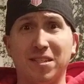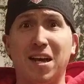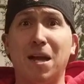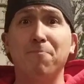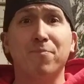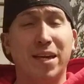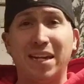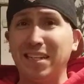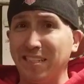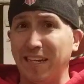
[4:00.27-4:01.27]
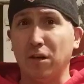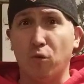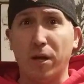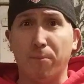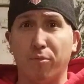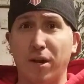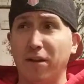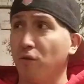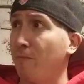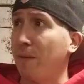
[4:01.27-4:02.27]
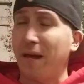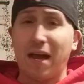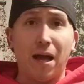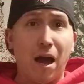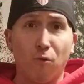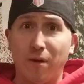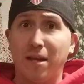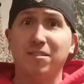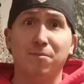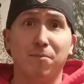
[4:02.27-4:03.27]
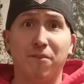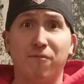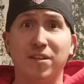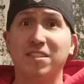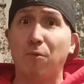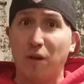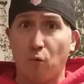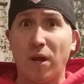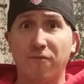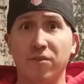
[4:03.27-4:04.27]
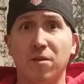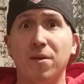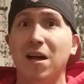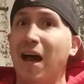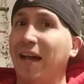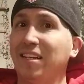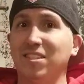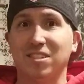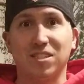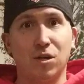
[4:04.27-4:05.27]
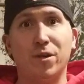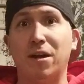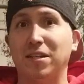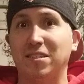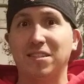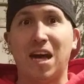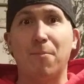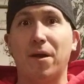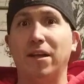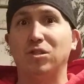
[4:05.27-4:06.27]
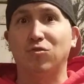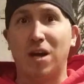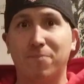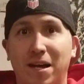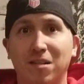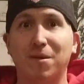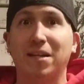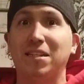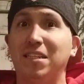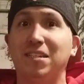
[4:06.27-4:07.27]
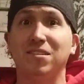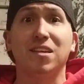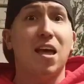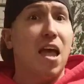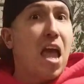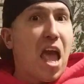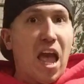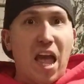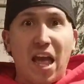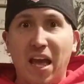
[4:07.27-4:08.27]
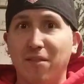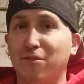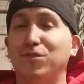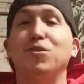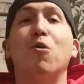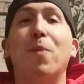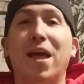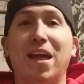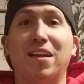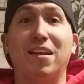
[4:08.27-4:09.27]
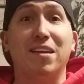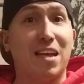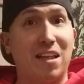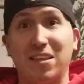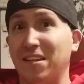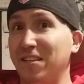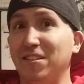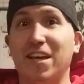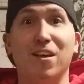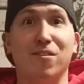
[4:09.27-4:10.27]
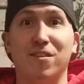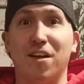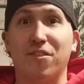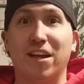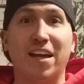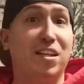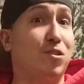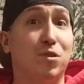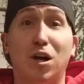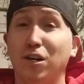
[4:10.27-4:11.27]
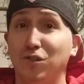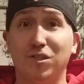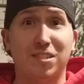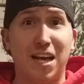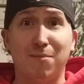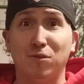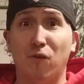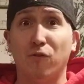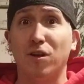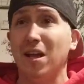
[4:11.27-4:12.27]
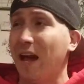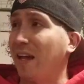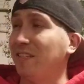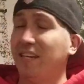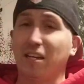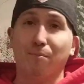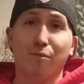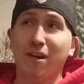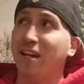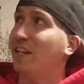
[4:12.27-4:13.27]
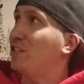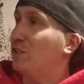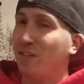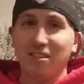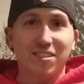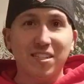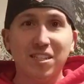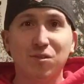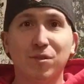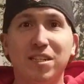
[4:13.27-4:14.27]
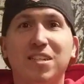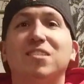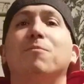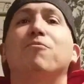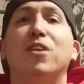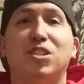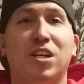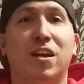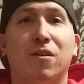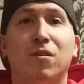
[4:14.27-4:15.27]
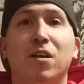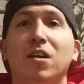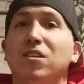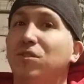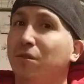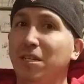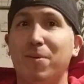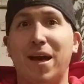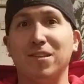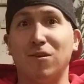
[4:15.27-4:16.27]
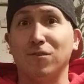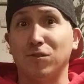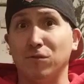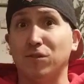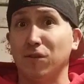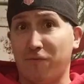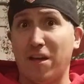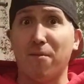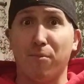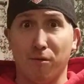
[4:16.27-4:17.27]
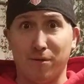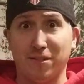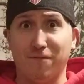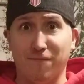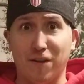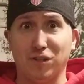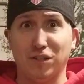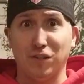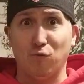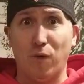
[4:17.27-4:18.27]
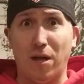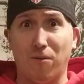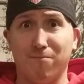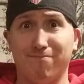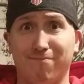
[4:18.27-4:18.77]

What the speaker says: time and I need to take a quick break, or maybe I outran some of my friends and I want to wait for them, I can just slow down and stop and drop down to my knees and there's no pain at the end of the day or nothing. I can do it hundreds of times over. I can take a break, enjoy the scenery, get some fresh air. So knee pads also serve that purpose and function as well.